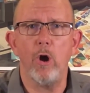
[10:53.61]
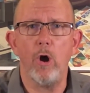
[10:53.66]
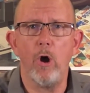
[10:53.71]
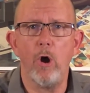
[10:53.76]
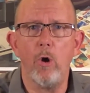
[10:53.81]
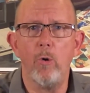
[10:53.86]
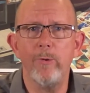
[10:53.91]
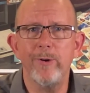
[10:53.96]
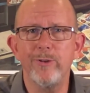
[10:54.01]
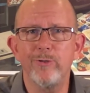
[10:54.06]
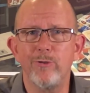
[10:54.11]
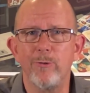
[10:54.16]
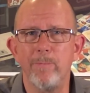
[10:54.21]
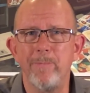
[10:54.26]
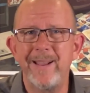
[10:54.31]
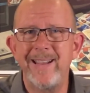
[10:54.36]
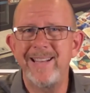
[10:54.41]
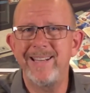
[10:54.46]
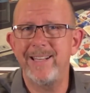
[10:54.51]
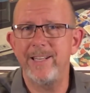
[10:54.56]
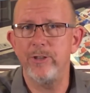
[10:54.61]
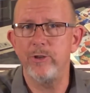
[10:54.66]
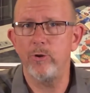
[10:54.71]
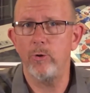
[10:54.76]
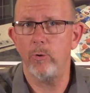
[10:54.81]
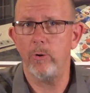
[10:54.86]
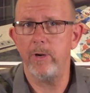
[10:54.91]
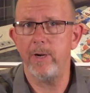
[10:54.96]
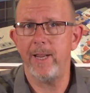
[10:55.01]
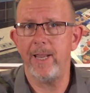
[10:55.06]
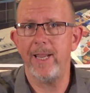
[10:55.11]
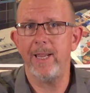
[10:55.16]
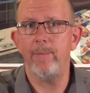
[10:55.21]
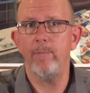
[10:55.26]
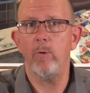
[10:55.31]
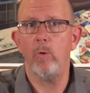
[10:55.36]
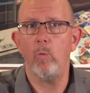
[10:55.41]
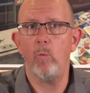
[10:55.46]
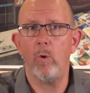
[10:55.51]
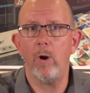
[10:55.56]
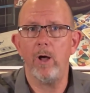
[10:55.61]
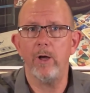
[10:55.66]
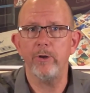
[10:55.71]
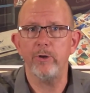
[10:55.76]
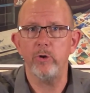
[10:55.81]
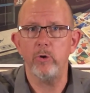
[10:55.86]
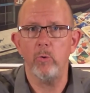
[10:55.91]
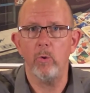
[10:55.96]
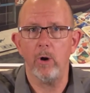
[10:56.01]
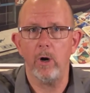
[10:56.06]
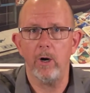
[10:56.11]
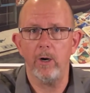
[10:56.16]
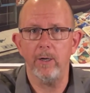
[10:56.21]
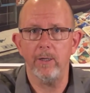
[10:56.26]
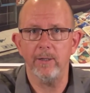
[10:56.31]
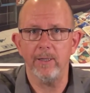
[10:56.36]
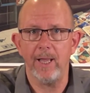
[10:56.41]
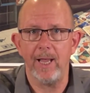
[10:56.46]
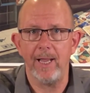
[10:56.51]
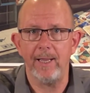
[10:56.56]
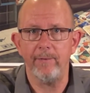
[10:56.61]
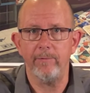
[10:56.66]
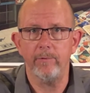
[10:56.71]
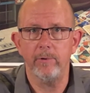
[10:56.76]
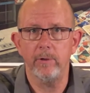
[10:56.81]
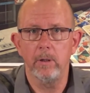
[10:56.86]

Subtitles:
always remain in your name while you are alive,